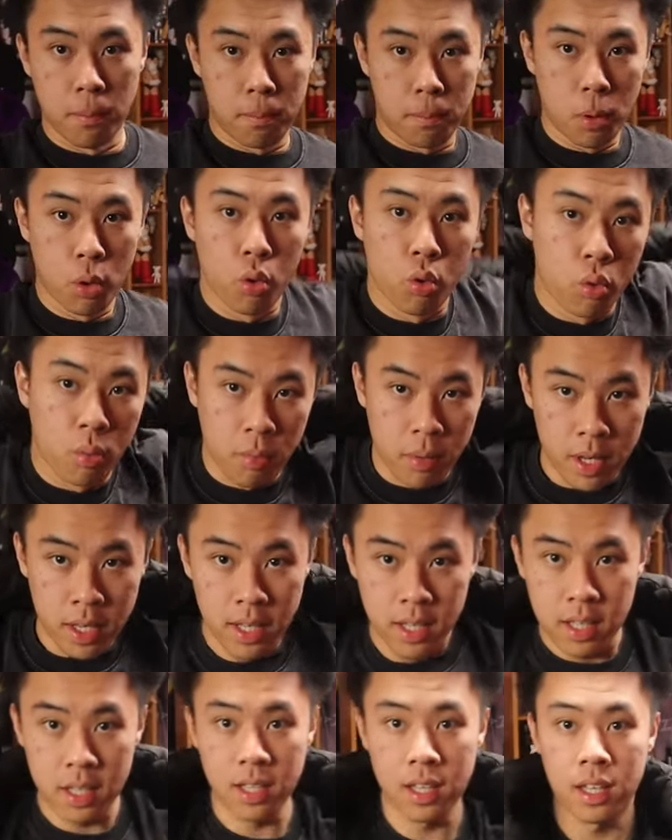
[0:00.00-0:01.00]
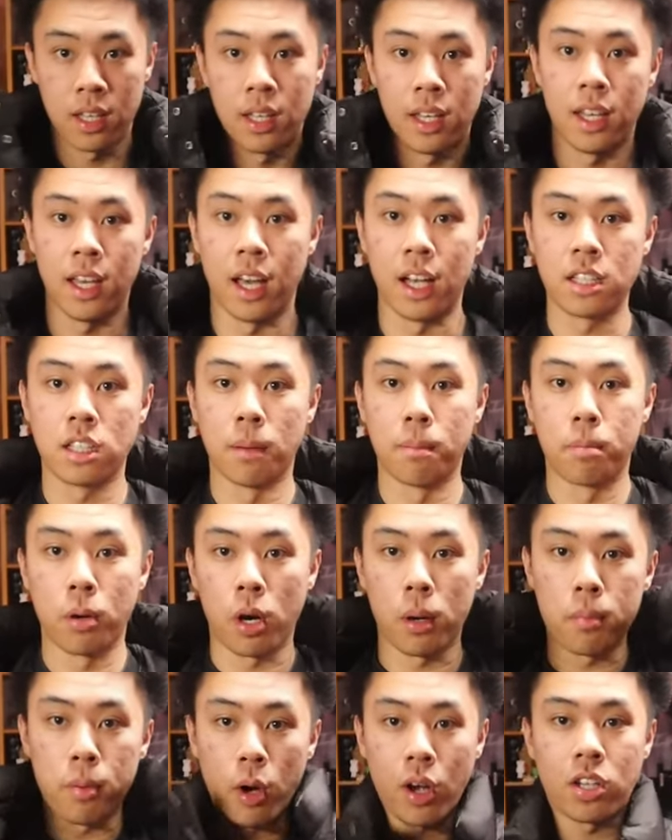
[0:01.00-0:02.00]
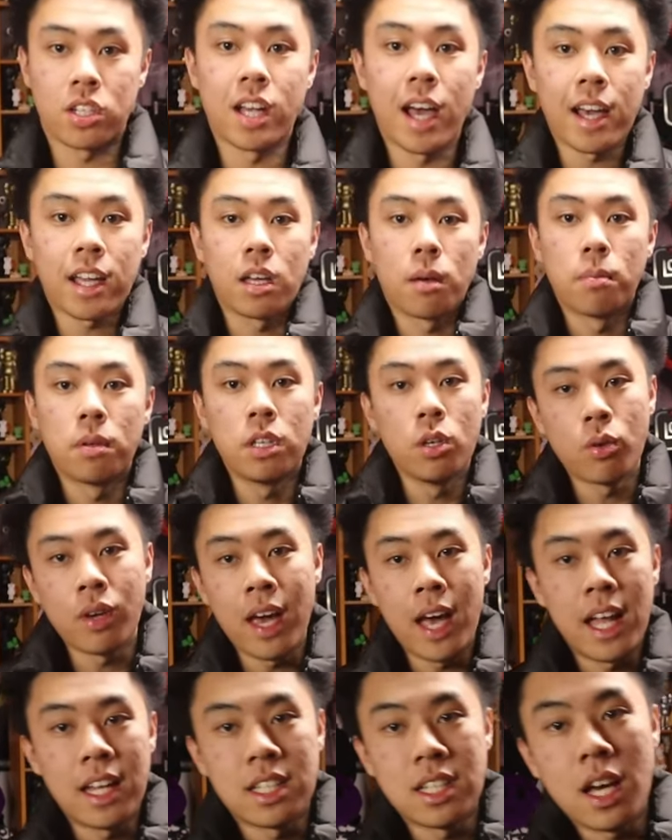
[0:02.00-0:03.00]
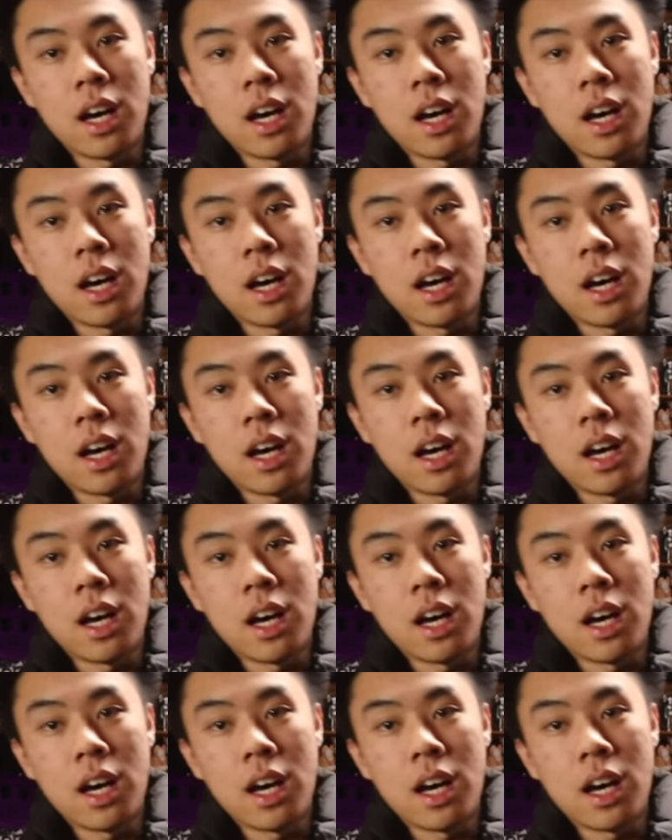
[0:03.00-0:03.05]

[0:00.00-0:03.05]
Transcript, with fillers: Boom, it's a Burberry jacket, but you can't